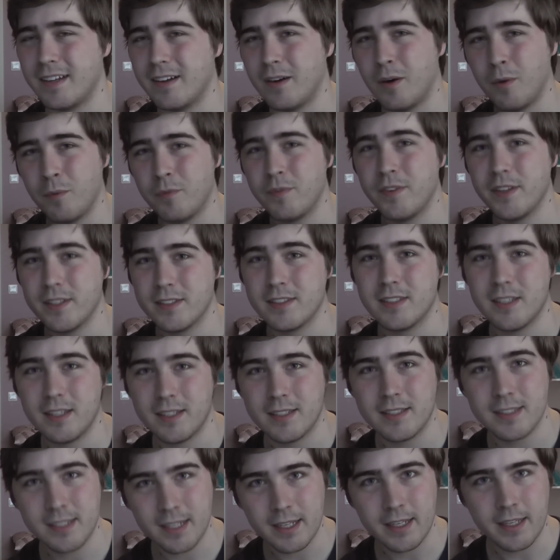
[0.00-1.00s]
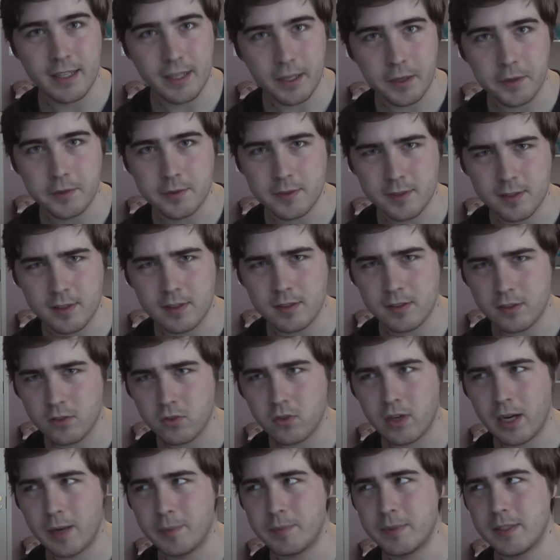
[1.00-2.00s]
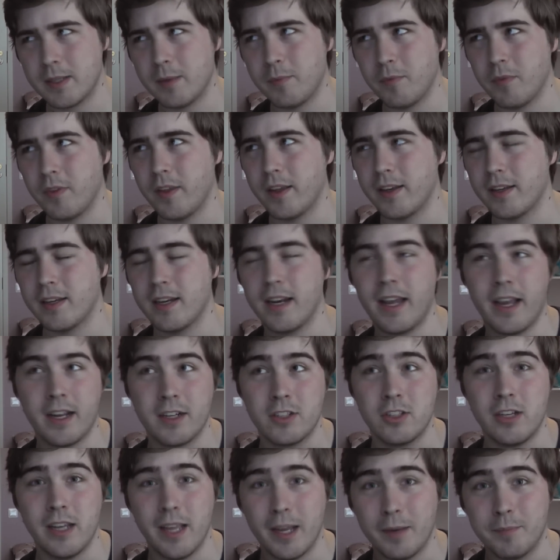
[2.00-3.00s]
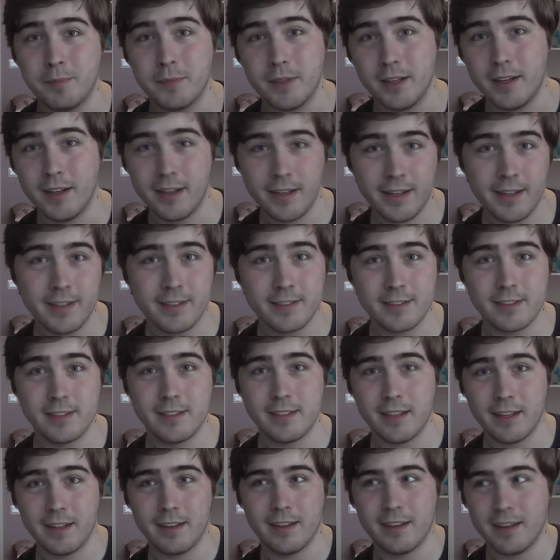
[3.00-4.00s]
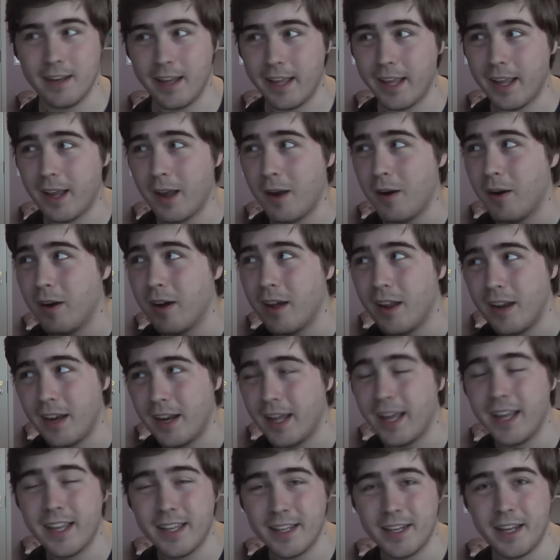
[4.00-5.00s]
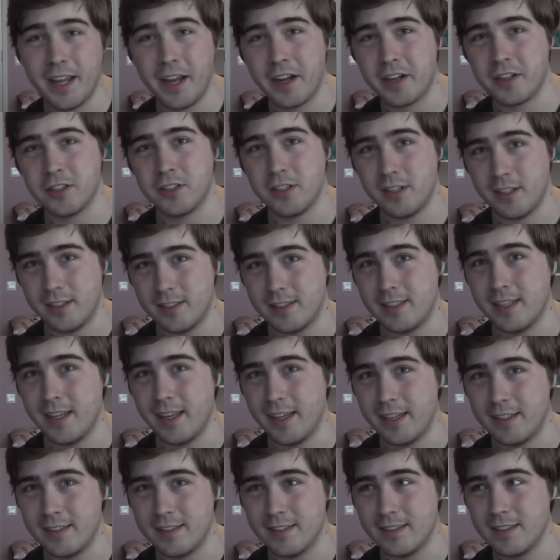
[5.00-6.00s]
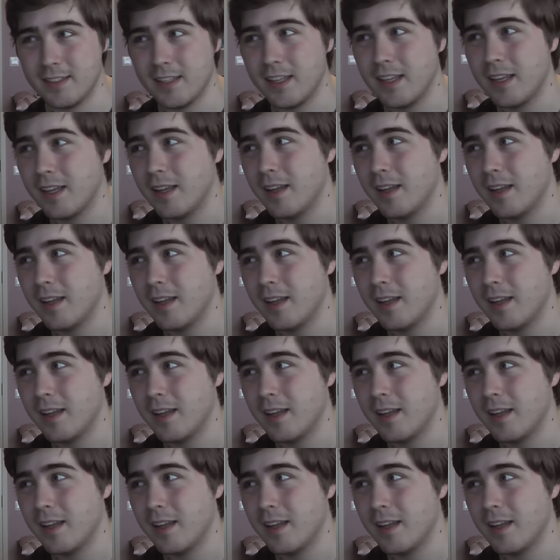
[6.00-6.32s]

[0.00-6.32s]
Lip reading: obviously it's getting used to describe something that actually happened in an instant, like it actually says.